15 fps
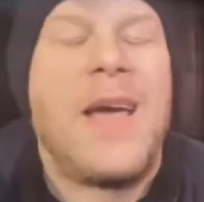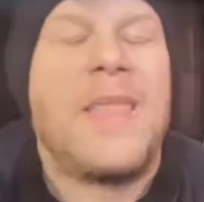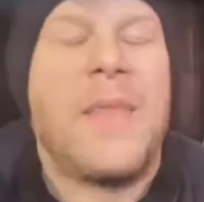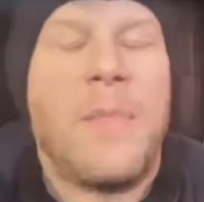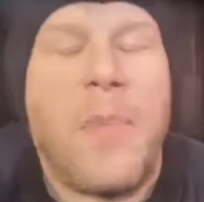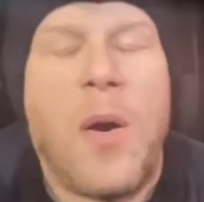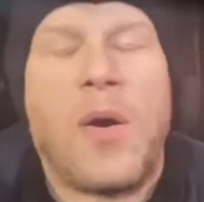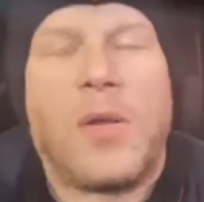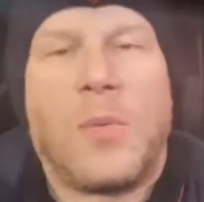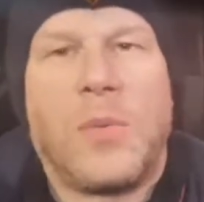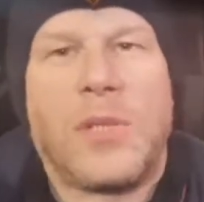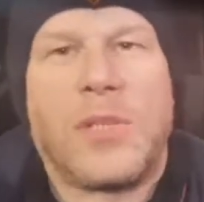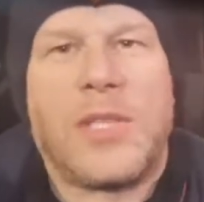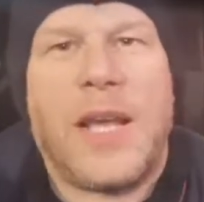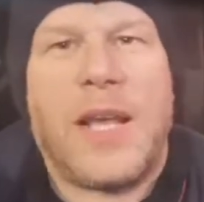The bot
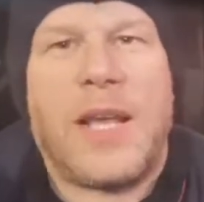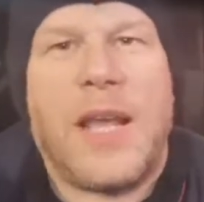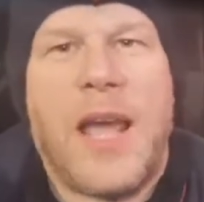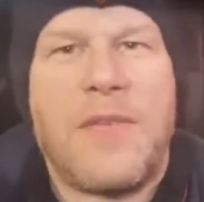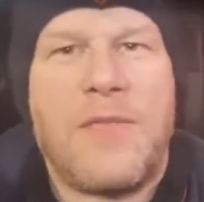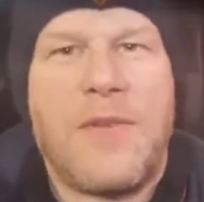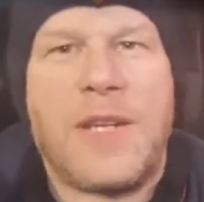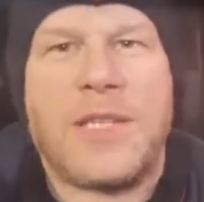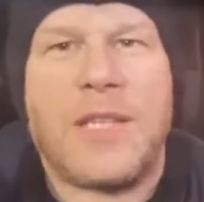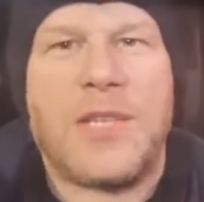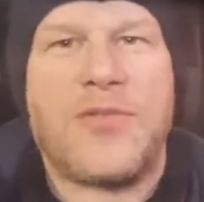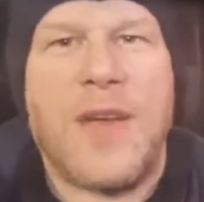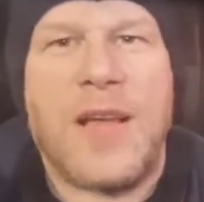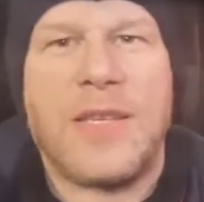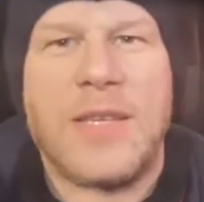will take care of the rest of
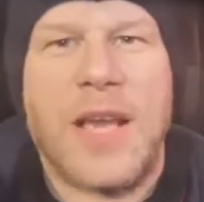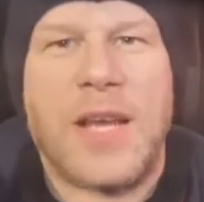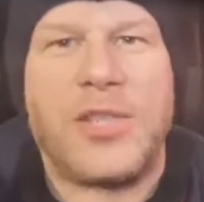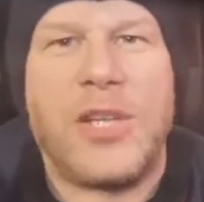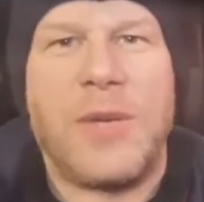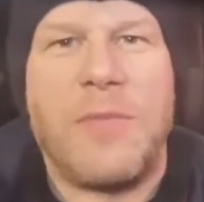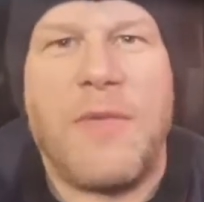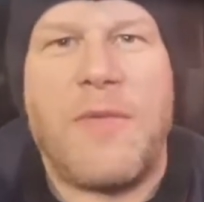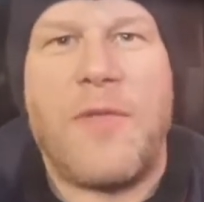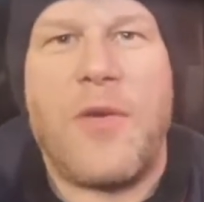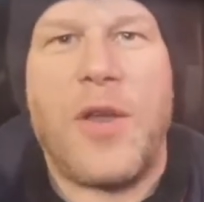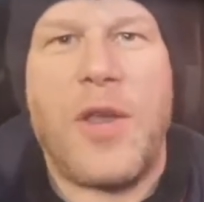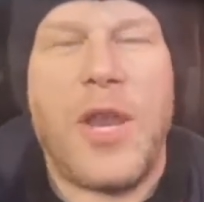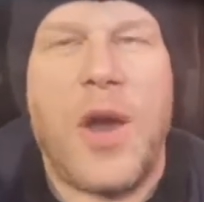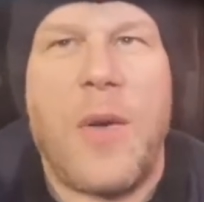the transaction, and
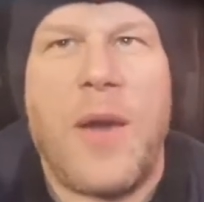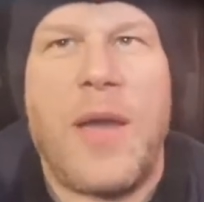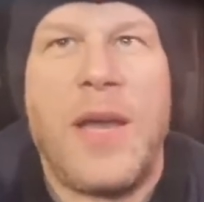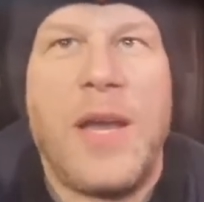before you know it,